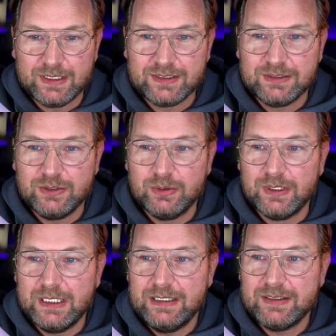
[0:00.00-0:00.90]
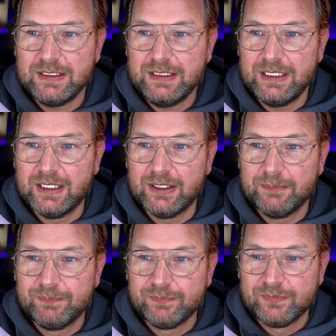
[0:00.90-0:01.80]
let's do a LinkedIn here.